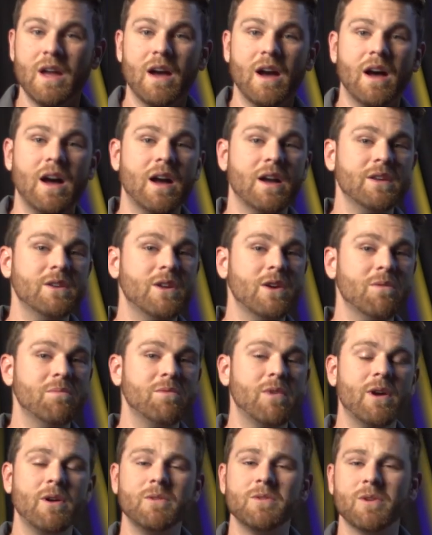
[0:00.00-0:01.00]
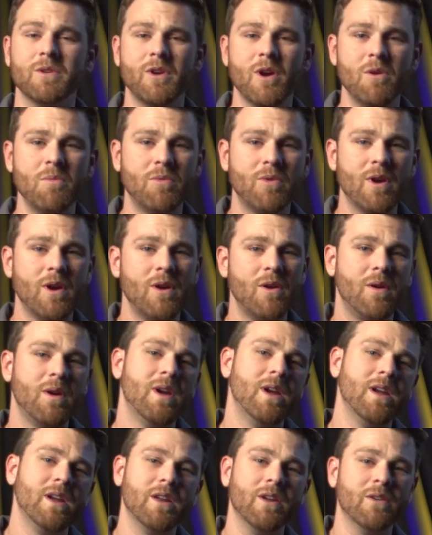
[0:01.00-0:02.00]
Uh, you know, play with your GoPro,
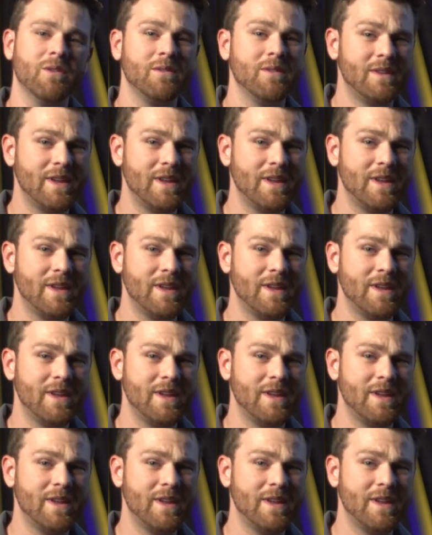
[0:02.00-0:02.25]
you know,